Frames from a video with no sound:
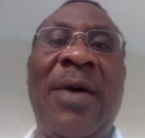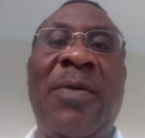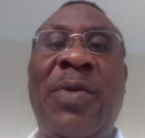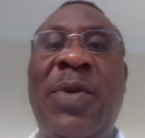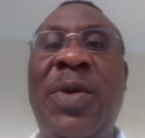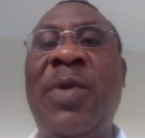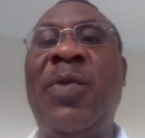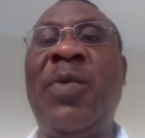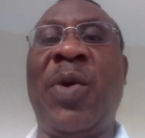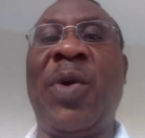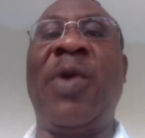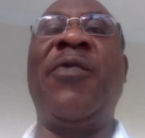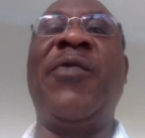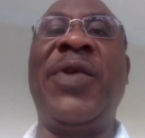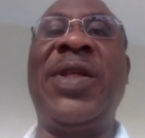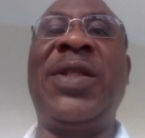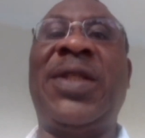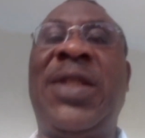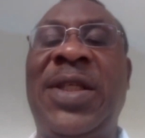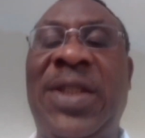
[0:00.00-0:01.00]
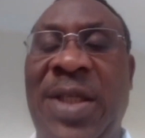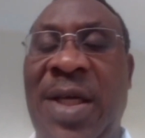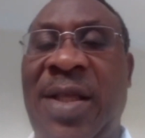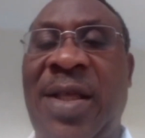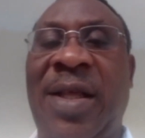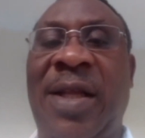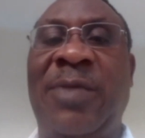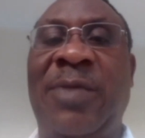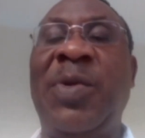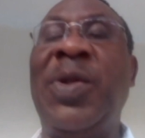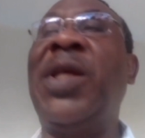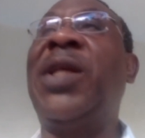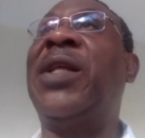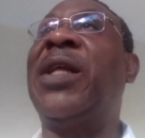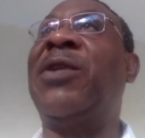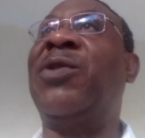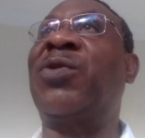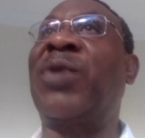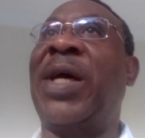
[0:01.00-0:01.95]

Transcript: we convinced each other that we needed to